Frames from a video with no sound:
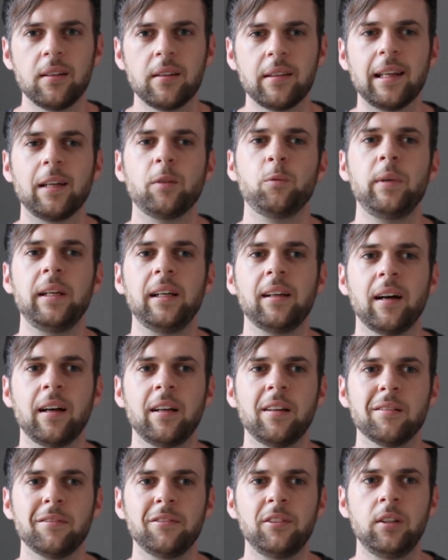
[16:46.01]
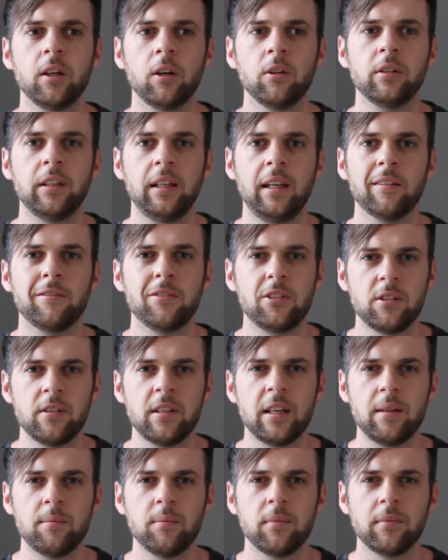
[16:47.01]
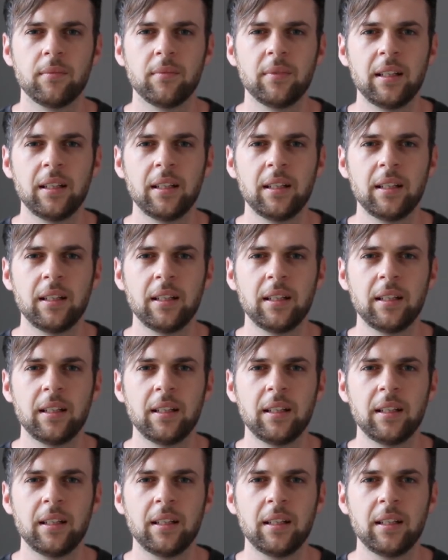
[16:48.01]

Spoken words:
that we kind of don't give to them?